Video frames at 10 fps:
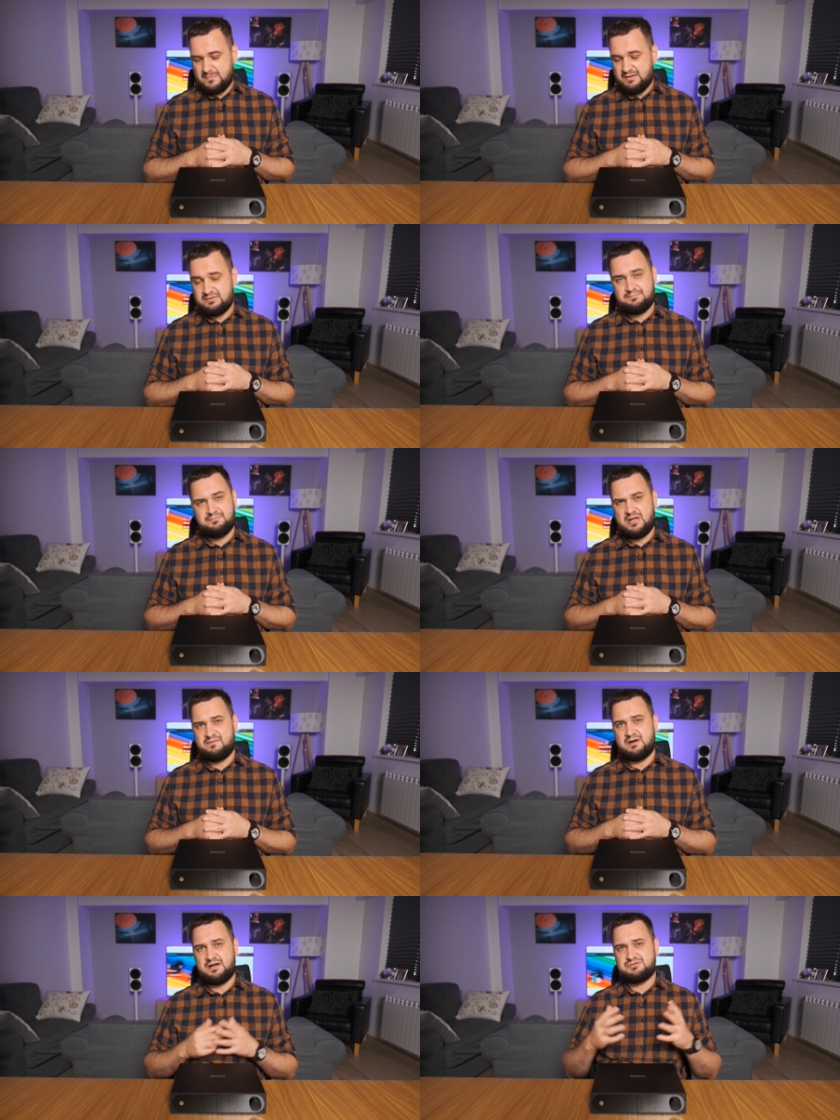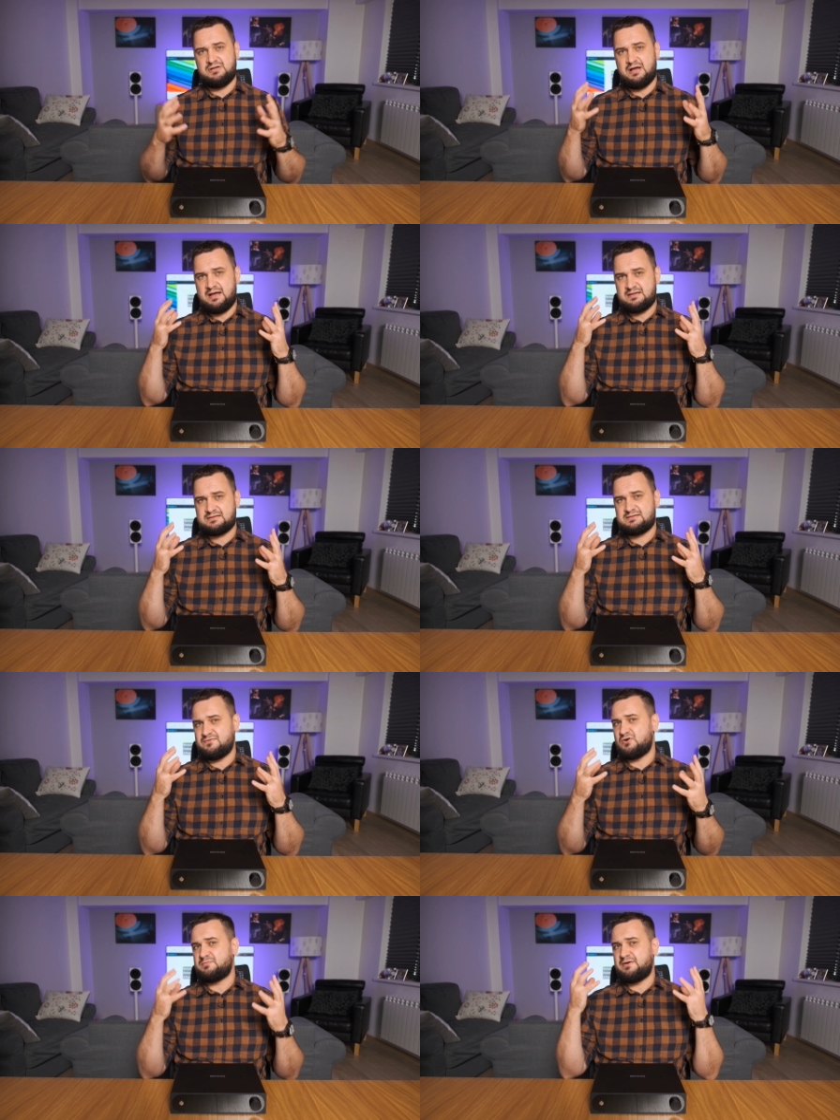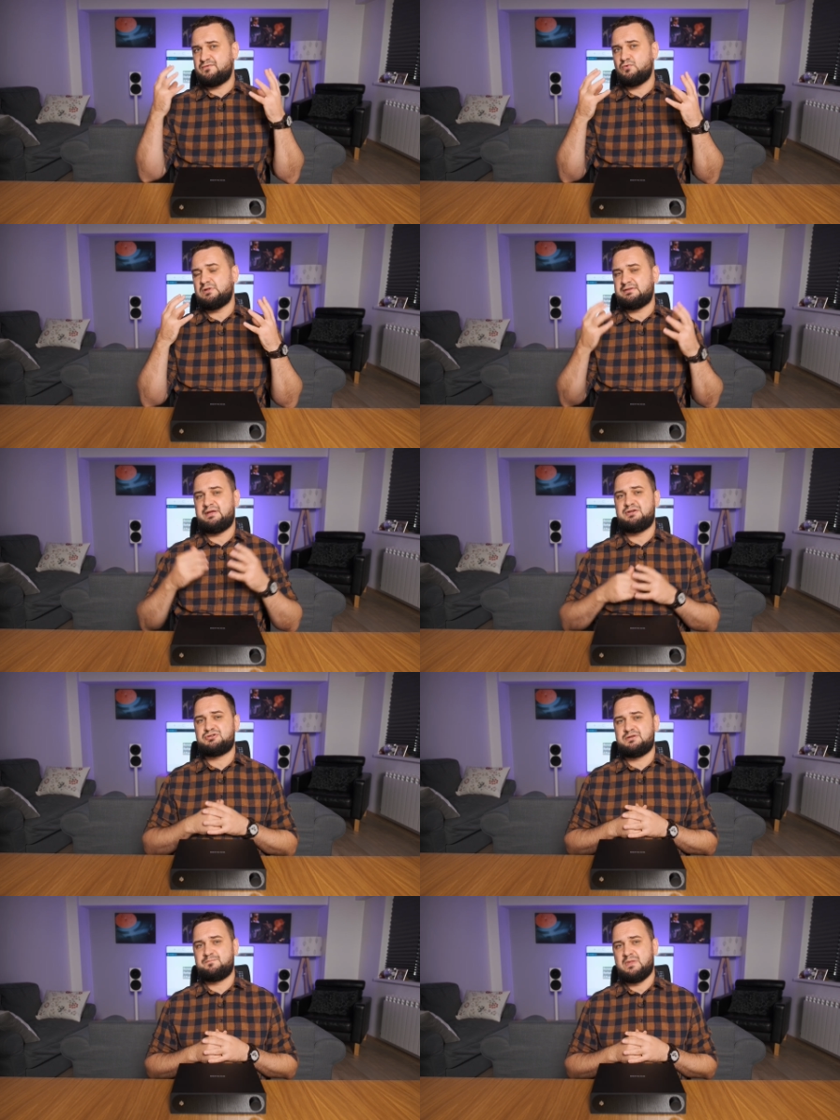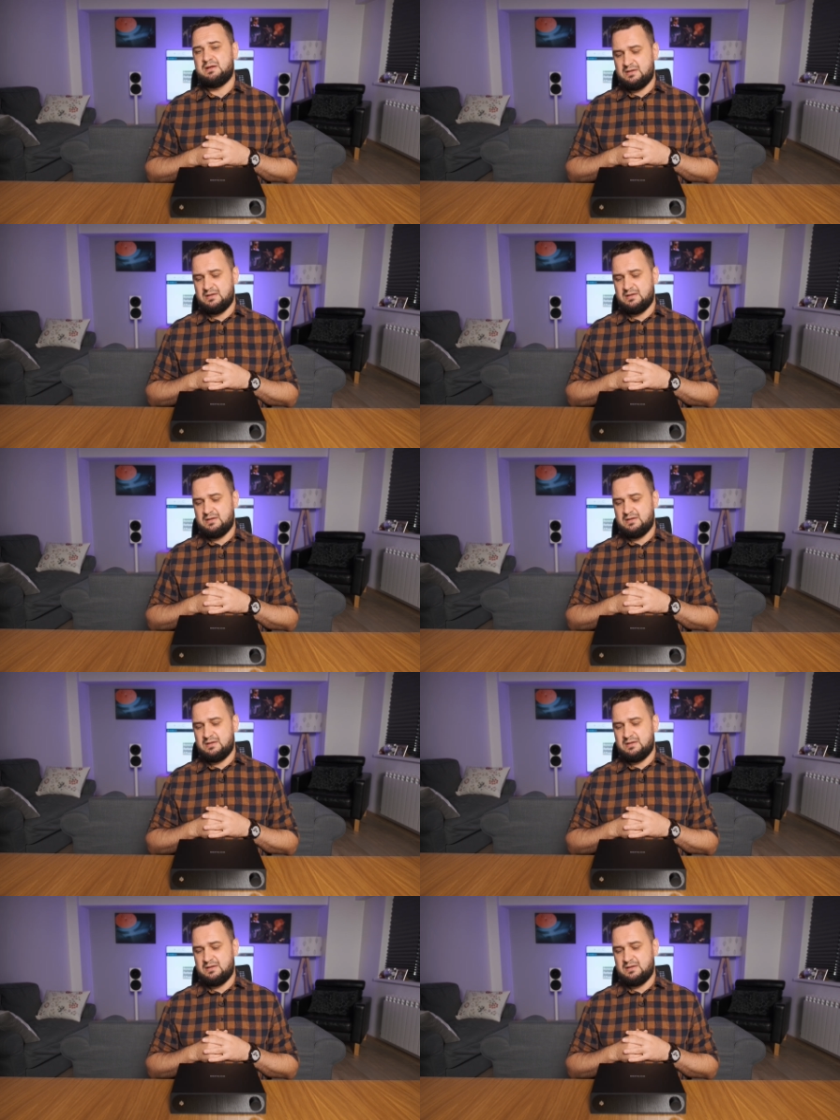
it never actually asks for my full attention.